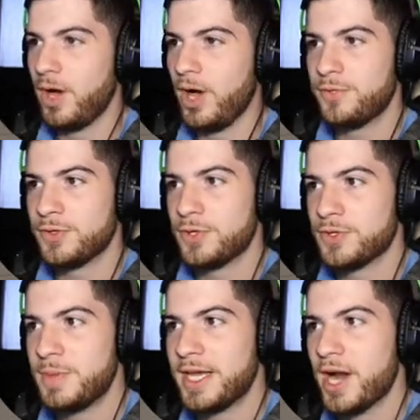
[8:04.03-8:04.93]

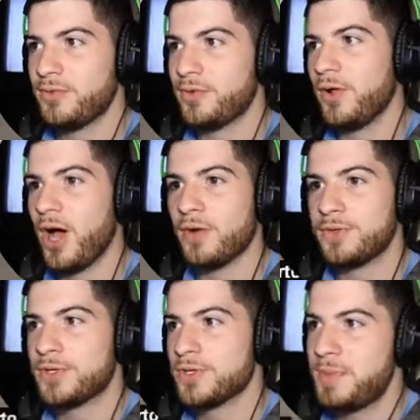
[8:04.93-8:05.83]
Officers, be careful.
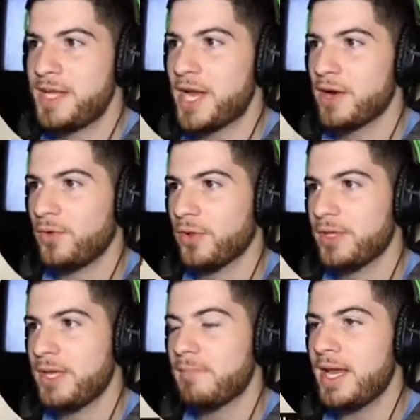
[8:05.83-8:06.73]
Officers, be careful.
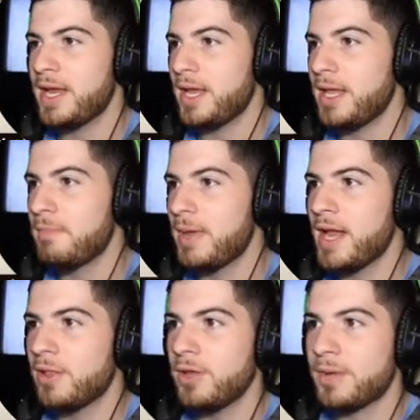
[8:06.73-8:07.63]
He may
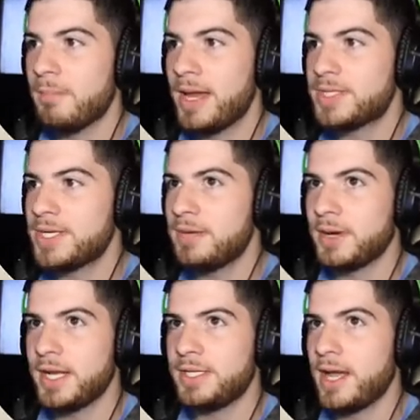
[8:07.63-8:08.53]
not look menacing,
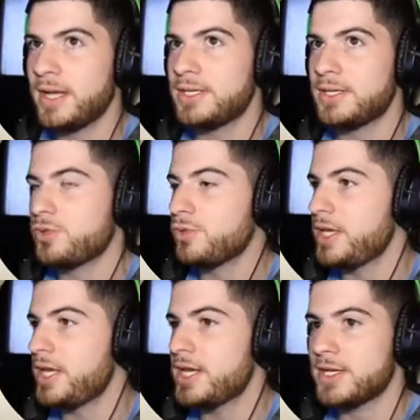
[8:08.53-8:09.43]
but
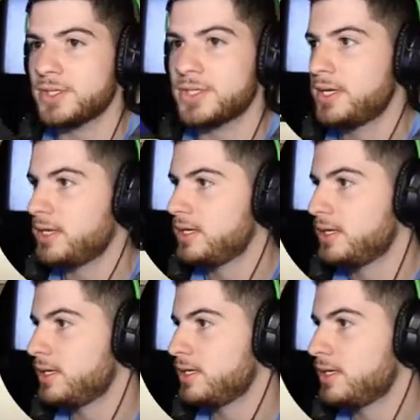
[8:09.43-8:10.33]
truly he is. Stay back.